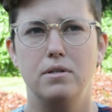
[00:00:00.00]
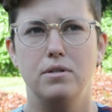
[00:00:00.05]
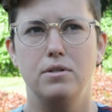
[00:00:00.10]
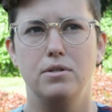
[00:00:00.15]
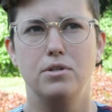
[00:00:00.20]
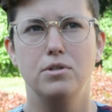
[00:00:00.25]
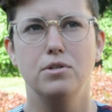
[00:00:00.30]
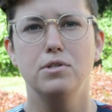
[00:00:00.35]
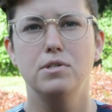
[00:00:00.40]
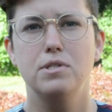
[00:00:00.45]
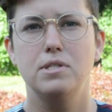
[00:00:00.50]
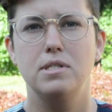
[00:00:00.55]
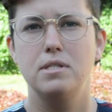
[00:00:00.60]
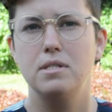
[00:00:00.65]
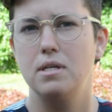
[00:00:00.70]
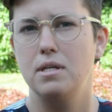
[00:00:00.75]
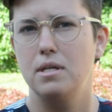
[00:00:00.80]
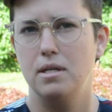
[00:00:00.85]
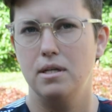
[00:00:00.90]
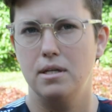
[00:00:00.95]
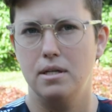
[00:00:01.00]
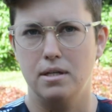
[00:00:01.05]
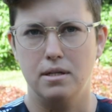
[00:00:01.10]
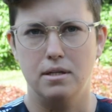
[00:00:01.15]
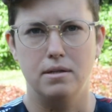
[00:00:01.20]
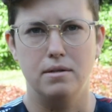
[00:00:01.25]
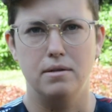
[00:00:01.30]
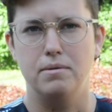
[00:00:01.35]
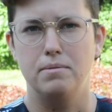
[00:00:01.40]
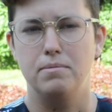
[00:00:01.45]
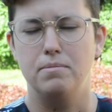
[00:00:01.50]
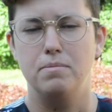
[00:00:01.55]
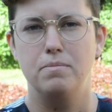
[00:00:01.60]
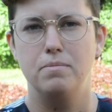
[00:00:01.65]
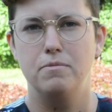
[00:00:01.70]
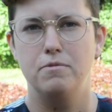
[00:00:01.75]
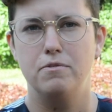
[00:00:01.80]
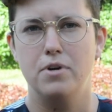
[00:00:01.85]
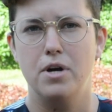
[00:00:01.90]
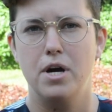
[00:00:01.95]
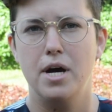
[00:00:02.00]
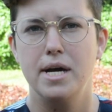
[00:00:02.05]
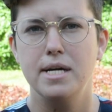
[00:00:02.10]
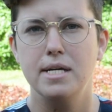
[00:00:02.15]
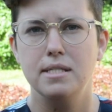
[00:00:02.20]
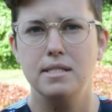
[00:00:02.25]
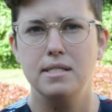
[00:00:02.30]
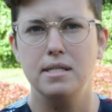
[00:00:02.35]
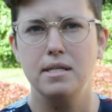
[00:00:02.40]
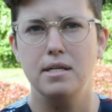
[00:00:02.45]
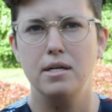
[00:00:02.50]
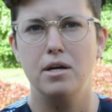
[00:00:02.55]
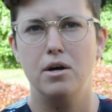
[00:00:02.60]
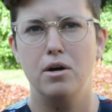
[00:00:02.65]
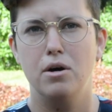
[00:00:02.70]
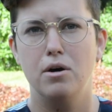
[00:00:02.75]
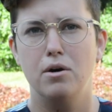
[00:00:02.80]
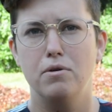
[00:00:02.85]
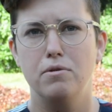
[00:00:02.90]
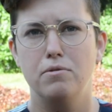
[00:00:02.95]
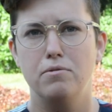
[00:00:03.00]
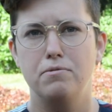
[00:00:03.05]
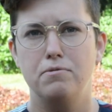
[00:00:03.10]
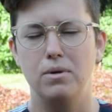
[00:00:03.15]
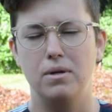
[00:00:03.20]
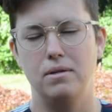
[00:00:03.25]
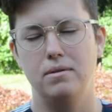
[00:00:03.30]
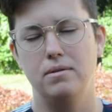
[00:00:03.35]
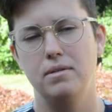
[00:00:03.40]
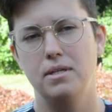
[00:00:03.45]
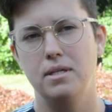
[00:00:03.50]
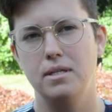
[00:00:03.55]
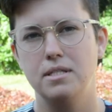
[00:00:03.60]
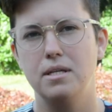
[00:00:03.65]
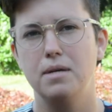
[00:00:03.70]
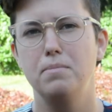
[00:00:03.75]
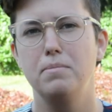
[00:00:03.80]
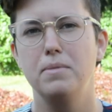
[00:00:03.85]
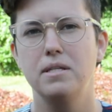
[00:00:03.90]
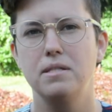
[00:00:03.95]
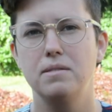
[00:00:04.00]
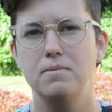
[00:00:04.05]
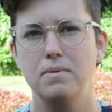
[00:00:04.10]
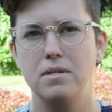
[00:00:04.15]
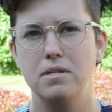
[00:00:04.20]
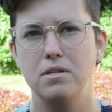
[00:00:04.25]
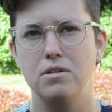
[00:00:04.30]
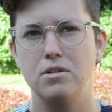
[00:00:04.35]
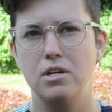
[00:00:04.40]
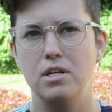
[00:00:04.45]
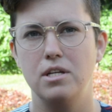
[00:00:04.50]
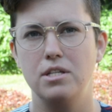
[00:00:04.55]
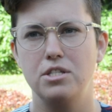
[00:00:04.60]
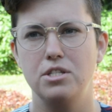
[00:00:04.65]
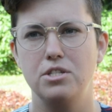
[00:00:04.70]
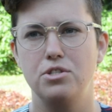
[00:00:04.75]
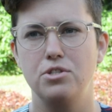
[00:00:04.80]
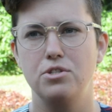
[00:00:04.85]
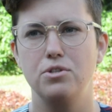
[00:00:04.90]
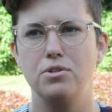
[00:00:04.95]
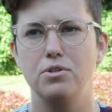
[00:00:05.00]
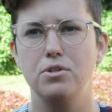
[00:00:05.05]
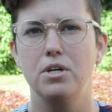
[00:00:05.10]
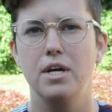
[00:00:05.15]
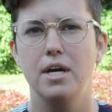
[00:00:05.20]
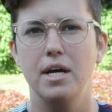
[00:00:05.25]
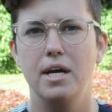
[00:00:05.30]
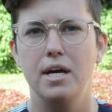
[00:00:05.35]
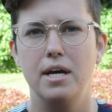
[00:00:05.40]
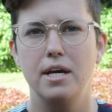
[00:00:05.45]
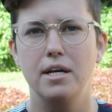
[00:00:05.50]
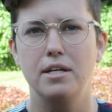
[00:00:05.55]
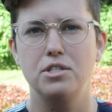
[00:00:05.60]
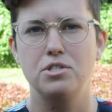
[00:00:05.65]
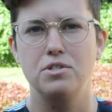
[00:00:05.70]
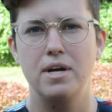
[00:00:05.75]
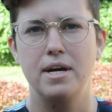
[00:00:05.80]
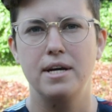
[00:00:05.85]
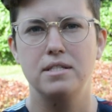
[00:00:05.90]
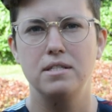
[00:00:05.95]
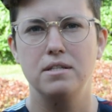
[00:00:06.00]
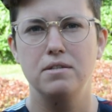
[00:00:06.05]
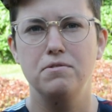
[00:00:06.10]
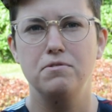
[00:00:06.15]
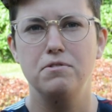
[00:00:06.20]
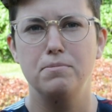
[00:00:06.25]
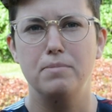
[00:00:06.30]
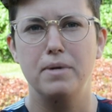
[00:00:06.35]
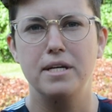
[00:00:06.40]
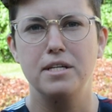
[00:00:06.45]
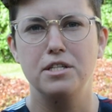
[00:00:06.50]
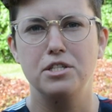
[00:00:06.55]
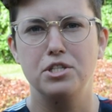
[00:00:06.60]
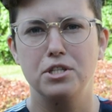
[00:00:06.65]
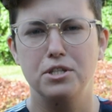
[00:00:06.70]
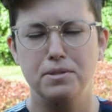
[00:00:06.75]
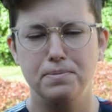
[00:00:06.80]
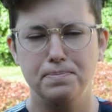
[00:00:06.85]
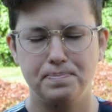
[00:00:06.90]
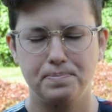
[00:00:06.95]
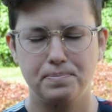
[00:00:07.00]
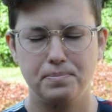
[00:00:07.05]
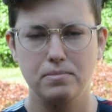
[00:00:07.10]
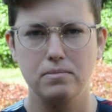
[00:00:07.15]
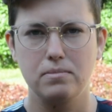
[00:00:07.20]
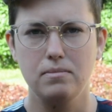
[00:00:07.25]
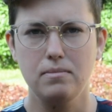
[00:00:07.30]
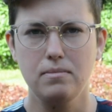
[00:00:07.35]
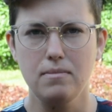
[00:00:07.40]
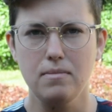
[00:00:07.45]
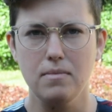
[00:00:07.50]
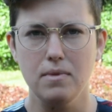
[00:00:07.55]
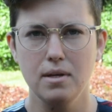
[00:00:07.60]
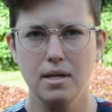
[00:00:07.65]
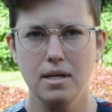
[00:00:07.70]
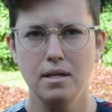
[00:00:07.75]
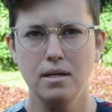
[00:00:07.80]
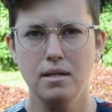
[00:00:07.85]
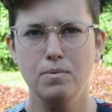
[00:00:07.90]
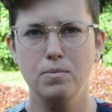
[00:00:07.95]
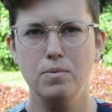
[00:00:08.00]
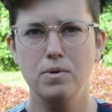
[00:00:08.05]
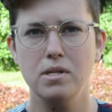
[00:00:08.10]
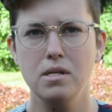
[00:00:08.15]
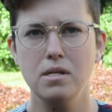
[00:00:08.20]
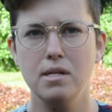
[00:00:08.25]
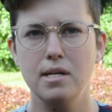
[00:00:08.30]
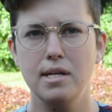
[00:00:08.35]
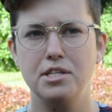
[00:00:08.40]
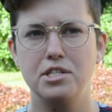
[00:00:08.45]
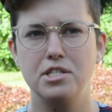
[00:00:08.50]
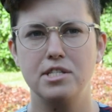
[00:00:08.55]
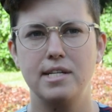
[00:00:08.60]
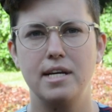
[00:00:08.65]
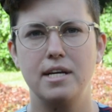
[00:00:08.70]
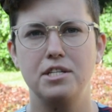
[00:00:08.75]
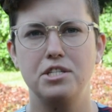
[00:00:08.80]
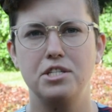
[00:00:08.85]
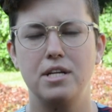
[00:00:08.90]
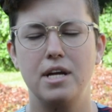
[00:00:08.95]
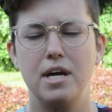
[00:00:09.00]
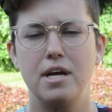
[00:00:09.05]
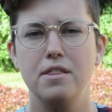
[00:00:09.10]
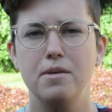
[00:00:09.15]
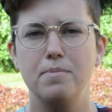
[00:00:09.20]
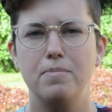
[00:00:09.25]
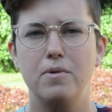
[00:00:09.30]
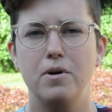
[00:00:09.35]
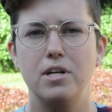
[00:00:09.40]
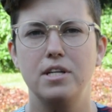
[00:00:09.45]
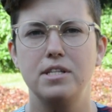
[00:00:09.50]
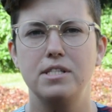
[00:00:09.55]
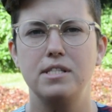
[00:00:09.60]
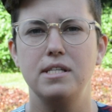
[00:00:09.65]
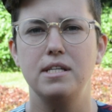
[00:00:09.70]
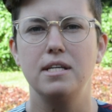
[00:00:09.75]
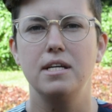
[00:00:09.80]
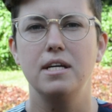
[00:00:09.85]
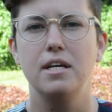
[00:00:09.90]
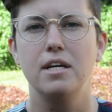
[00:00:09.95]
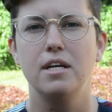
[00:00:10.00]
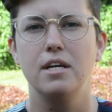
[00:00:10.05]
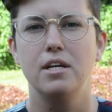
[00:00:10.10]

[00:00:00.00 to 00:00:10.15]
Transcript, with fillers: used a variety of a, mixed methodology to extract information in within the legislation and the policy